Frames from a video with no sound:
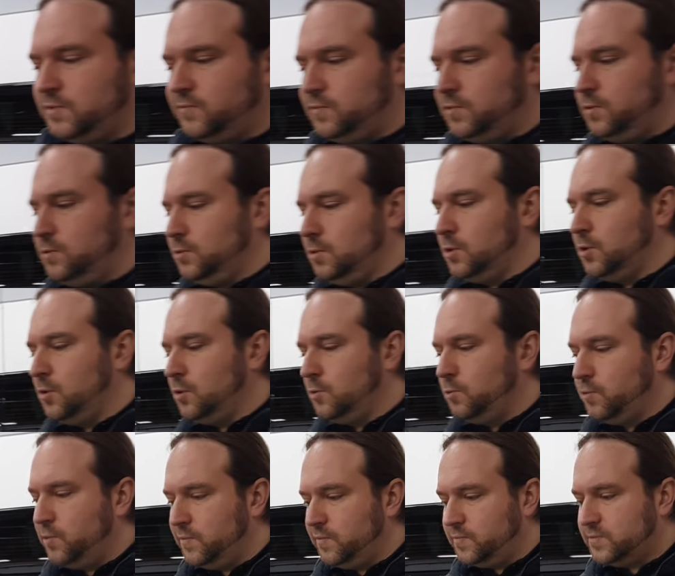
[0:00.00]
if you go
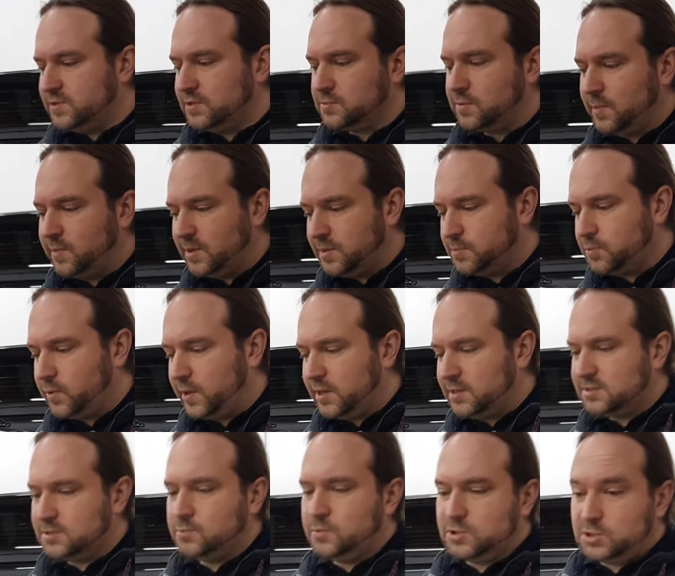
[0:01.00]
with ceramic
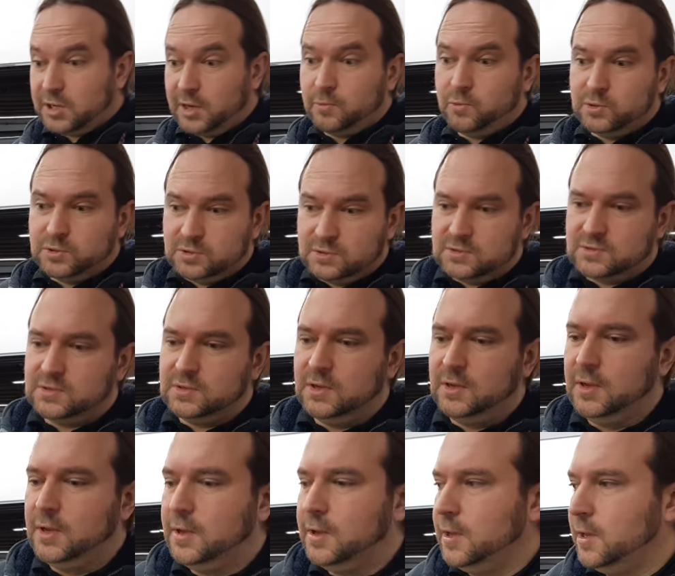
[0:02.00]
brakes, which I wouldn't
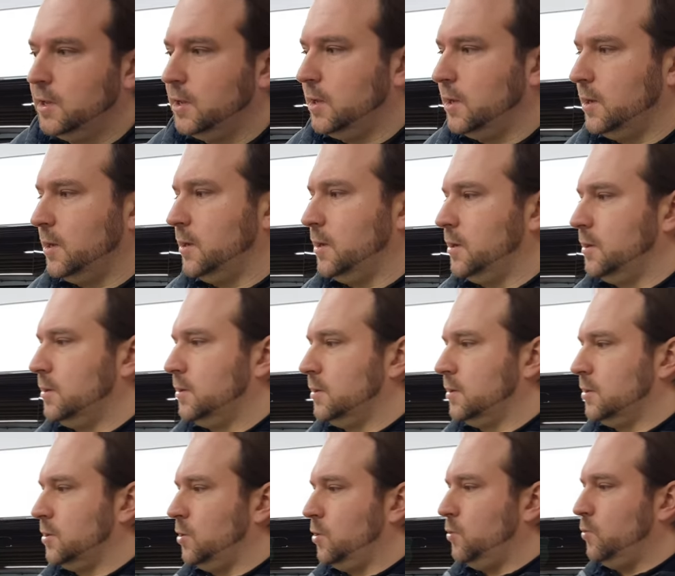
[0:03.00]

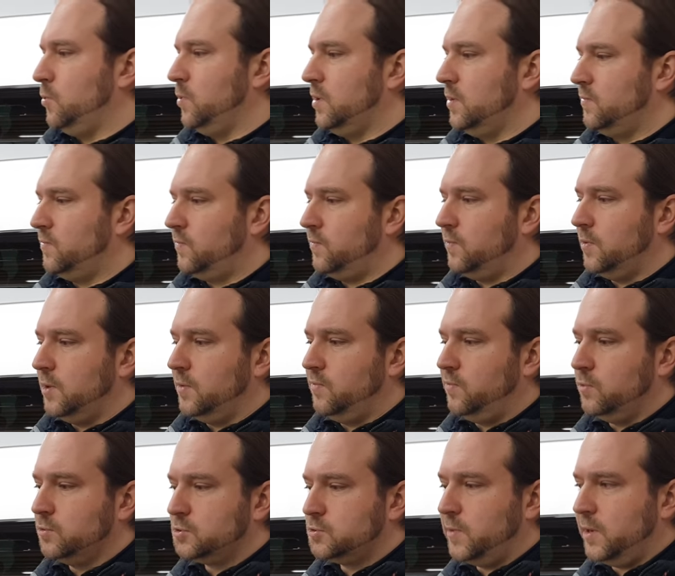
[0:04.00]
uh, go with uh,
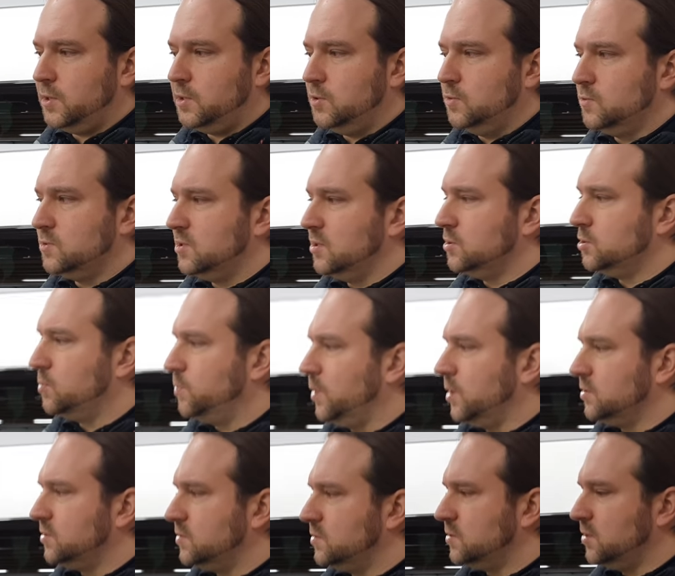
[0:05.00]
for track usage,
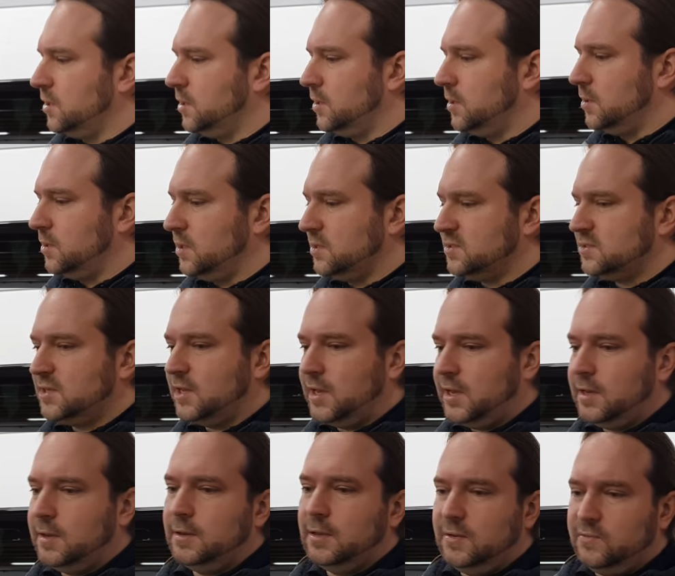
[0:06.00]
but uh, let's
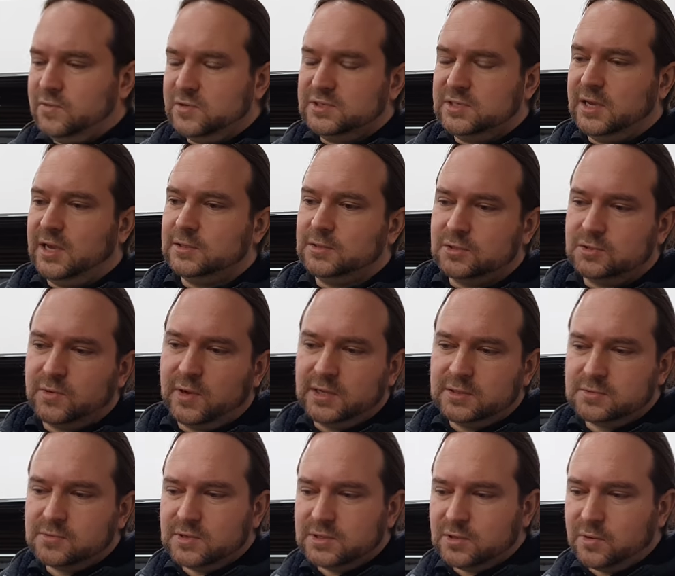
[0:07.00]
say if you say under
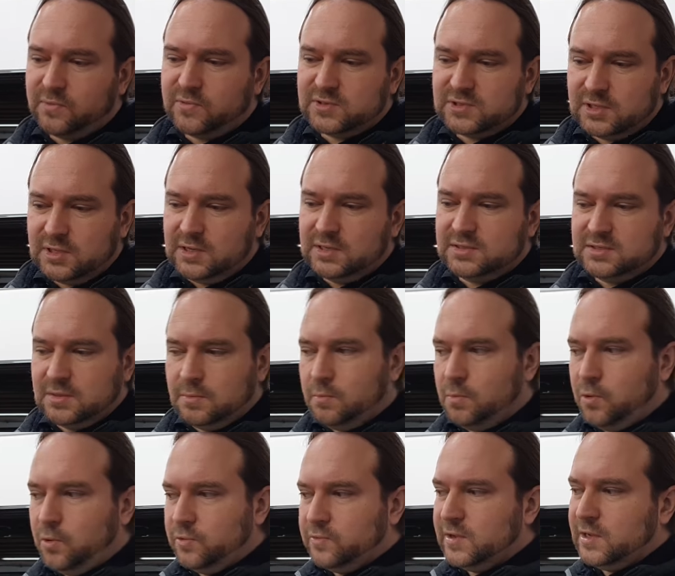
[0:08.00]
200, obviously it's
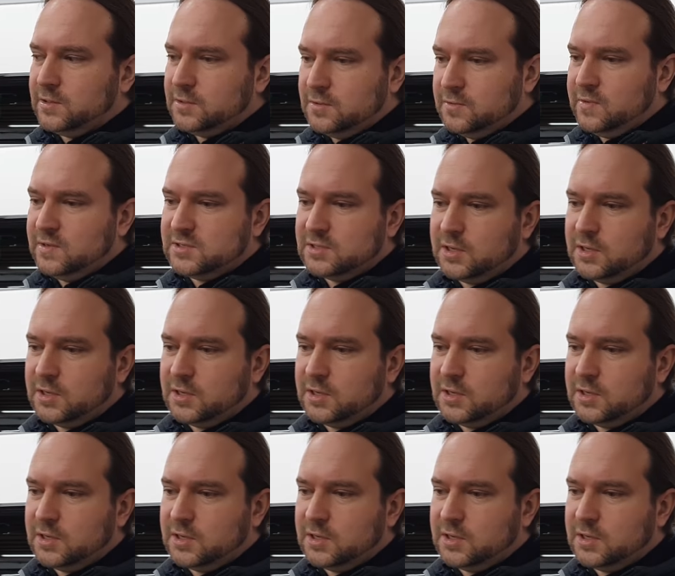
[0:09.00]
more than this